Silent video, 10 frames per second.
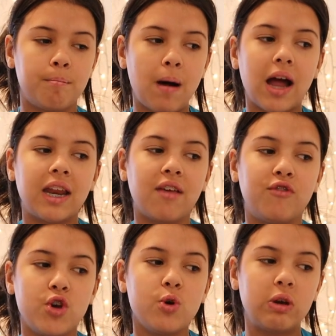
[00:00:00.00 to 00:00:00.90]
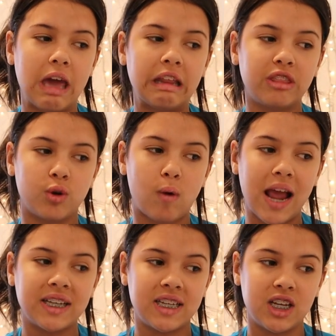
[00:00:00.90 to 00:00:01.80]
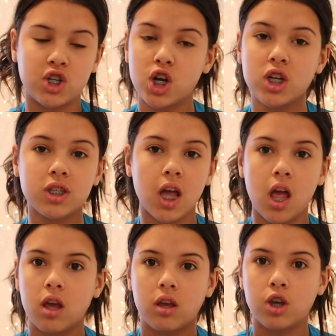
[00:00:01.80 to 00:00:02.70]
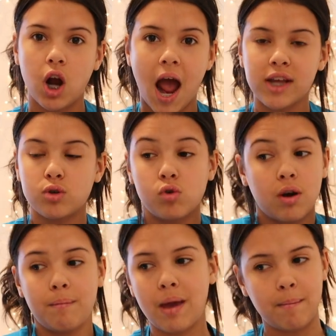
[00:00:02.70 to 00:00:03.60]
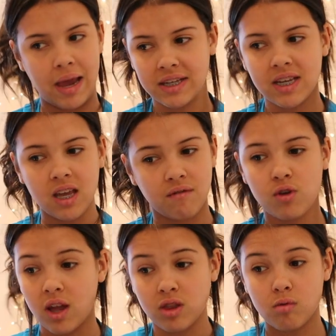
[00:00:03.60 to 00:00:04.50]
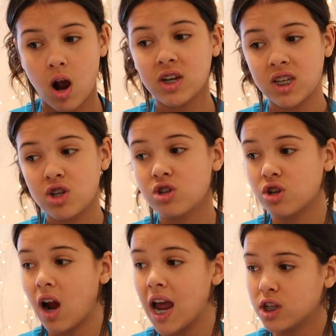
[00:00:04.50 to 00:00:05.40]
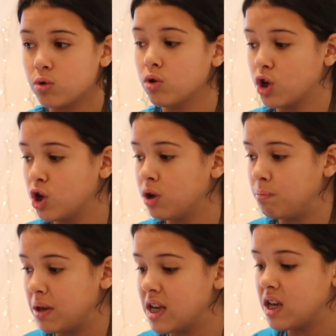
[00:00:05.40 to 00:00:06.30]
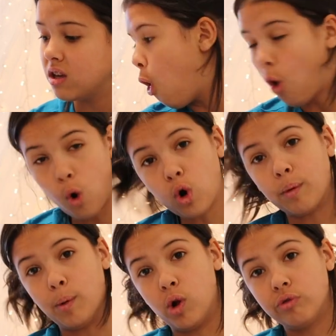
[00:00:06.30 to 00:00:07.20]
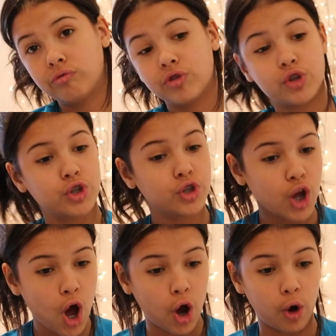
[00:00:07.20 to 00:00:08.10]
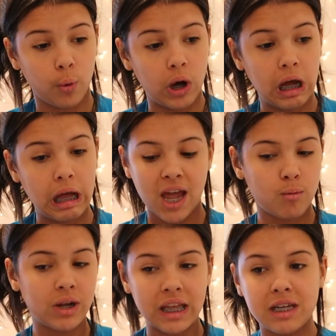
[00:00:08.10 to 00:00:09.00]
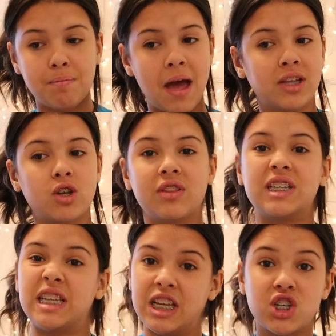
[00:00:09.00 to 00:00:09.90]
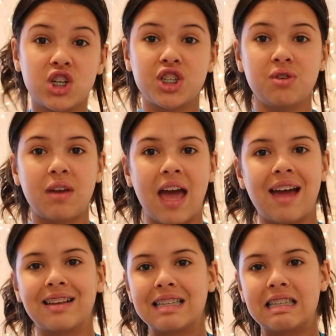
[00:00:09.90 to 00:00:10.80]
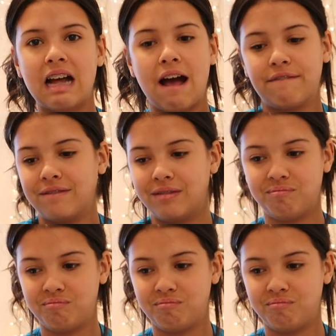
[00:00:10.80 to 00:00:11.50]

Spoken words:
but if you get the right teachers, your high school could be amazing. If you get the wrong teachers, your high school could be horrible. So it really depends on the teachers you get and stuff.